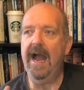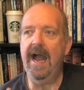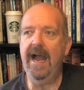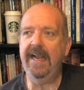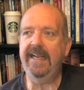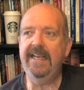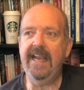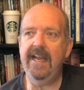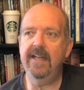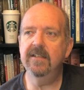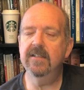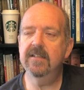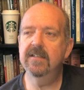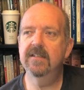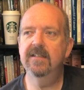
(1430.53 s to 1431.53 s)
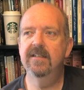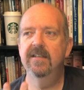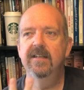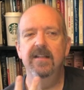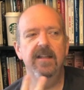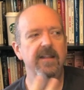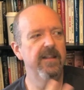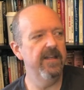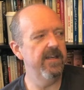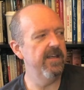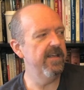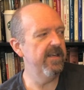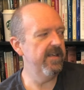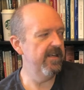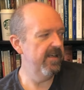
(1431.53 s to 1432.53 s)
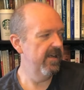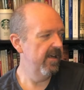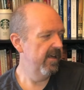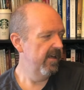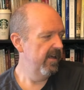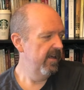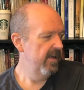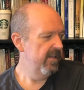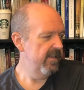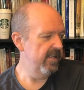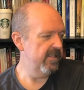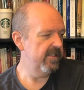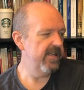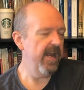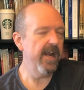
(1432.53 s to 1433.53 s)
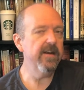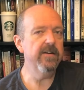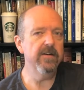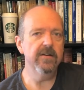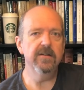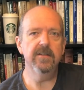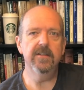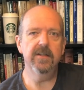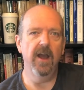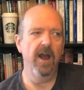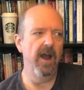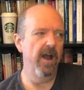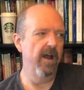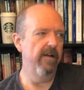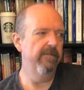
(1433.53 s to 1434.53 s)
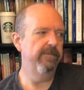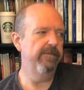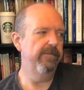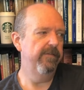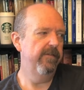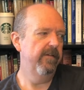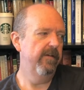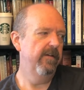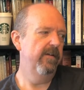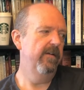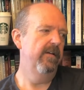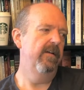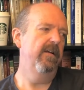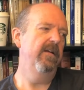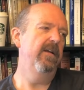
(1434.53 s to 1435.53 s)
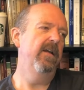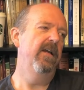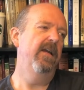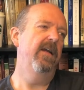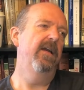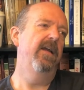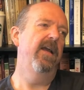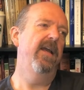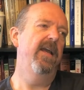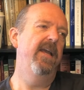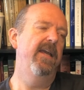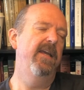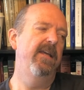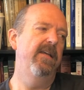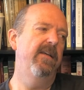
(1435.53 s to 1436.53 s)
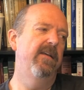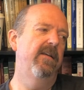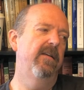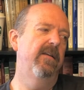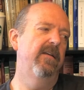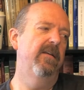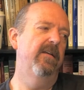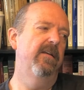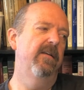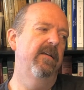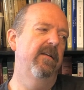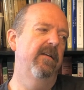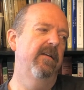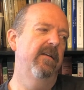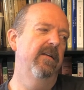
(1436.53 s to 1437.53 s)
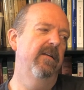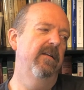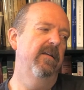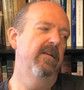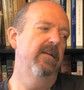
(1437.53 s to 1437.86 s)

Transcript: against the the standards of uh, a uh,